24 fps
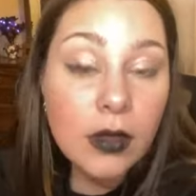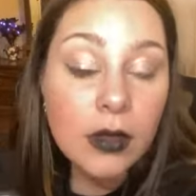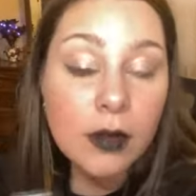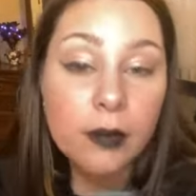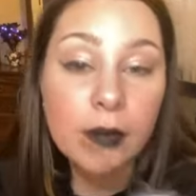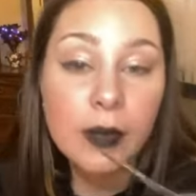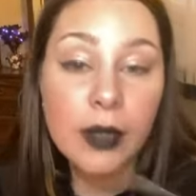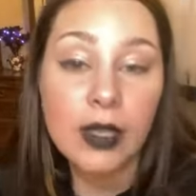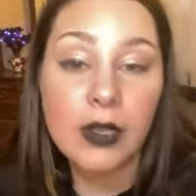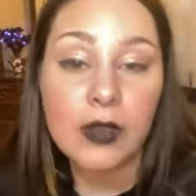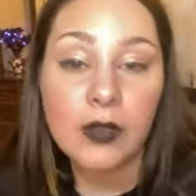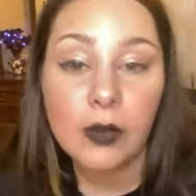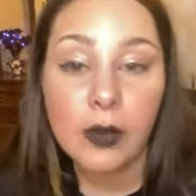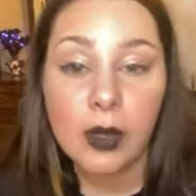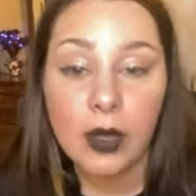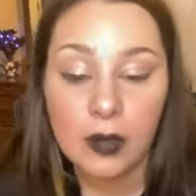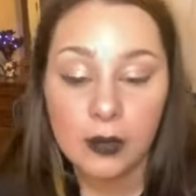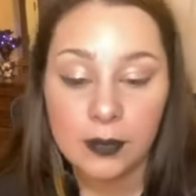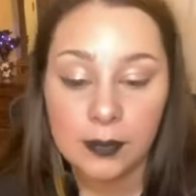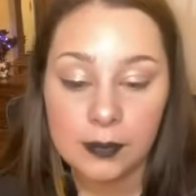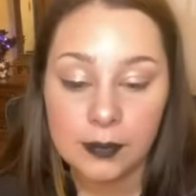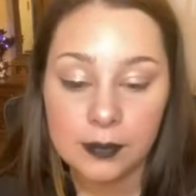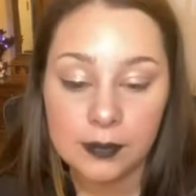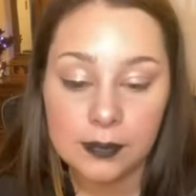Might as well.
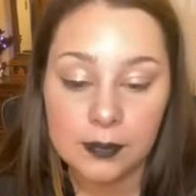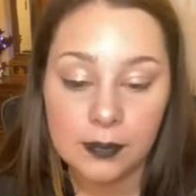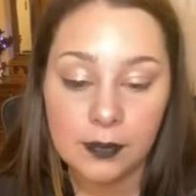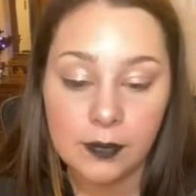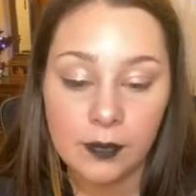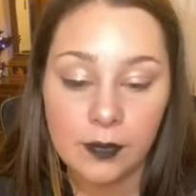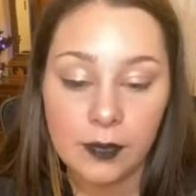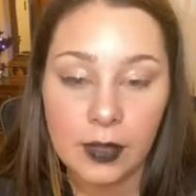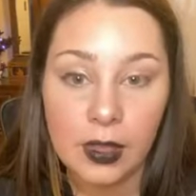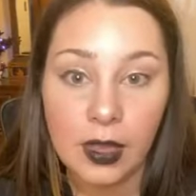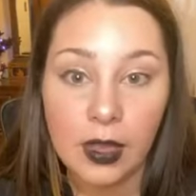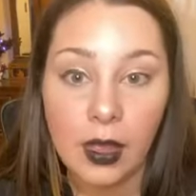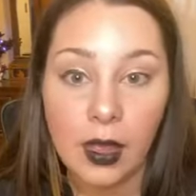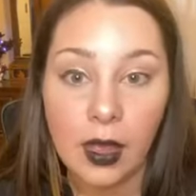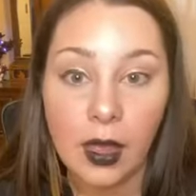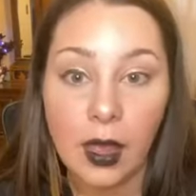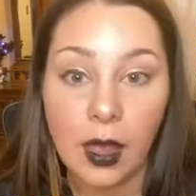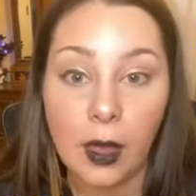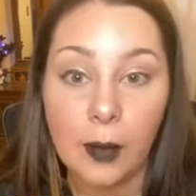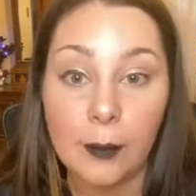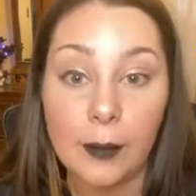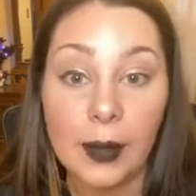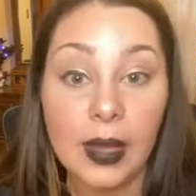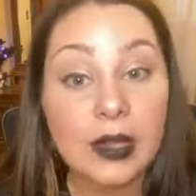
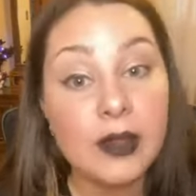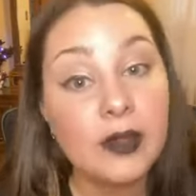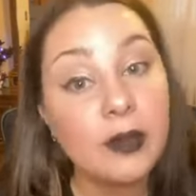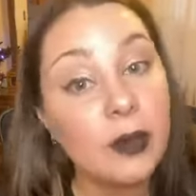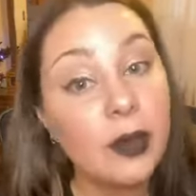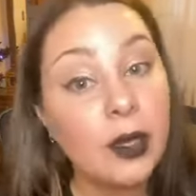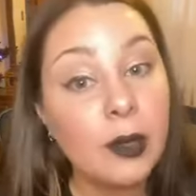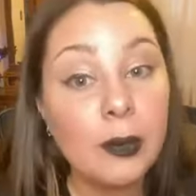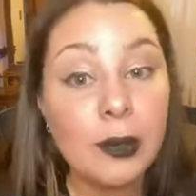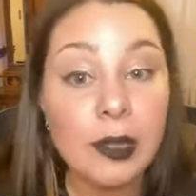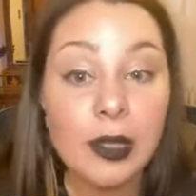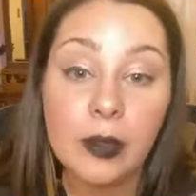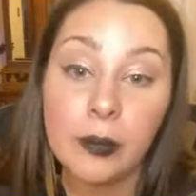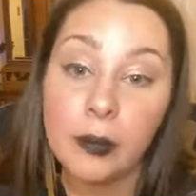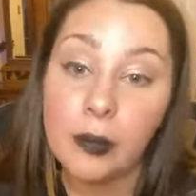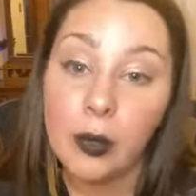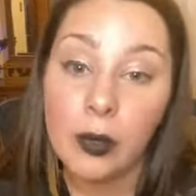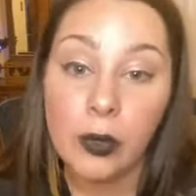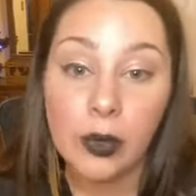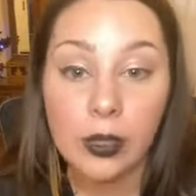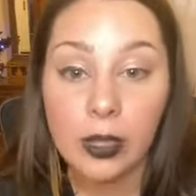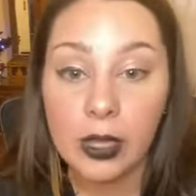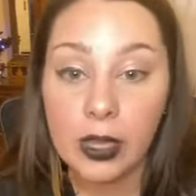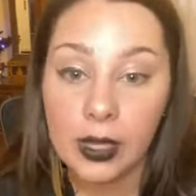Might as well put
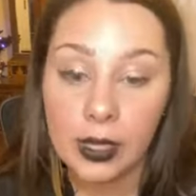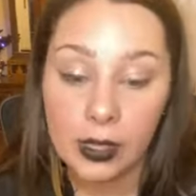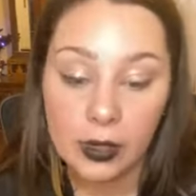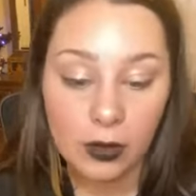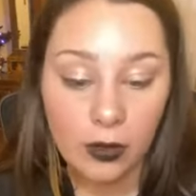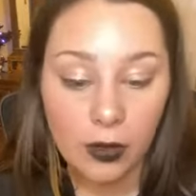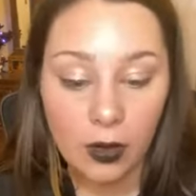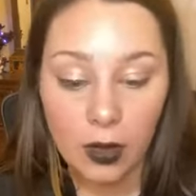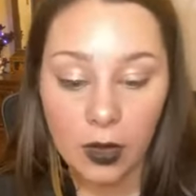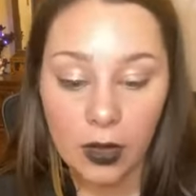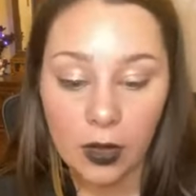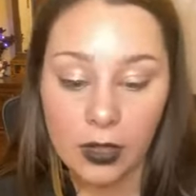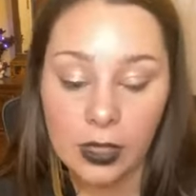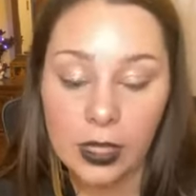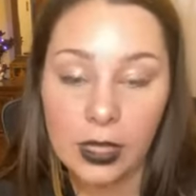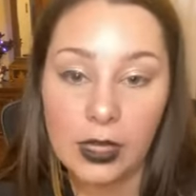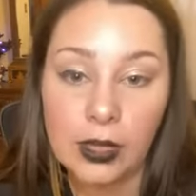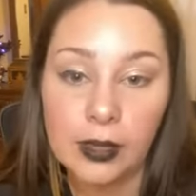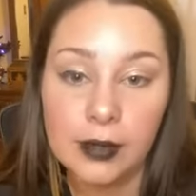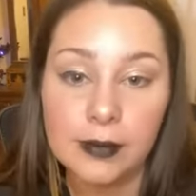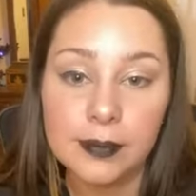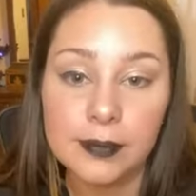more glitter on it.